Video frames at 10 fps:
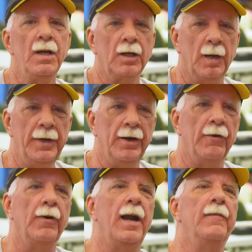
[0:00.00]
Come
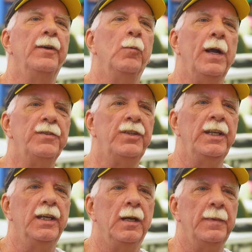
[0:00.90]
here every
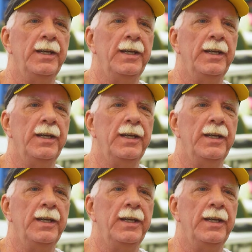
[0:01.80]
Wednesday and I'm